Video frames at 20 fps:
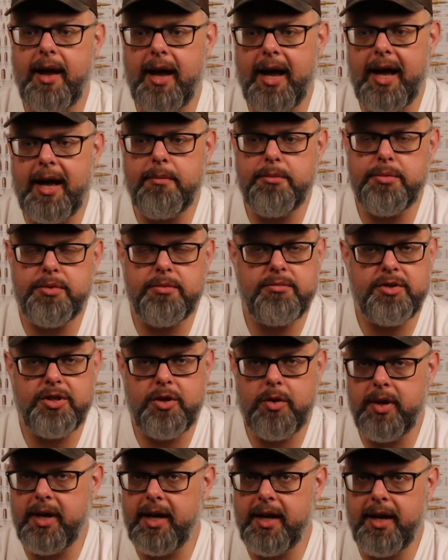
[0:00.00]
I'm
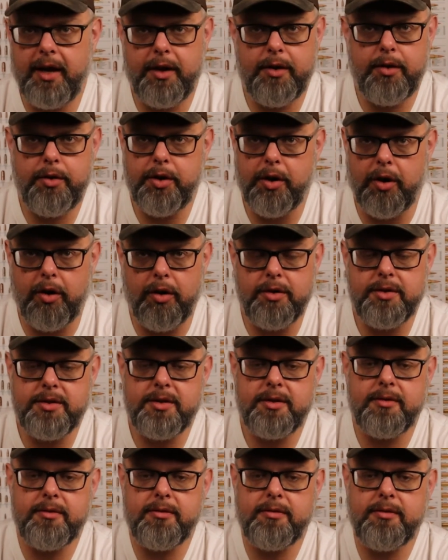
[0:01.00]
shooting at 100
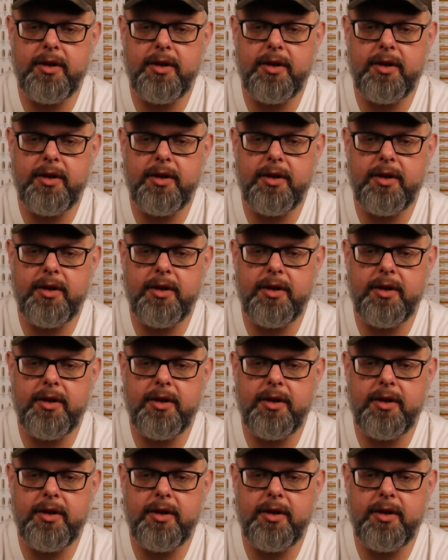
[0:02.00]
yards.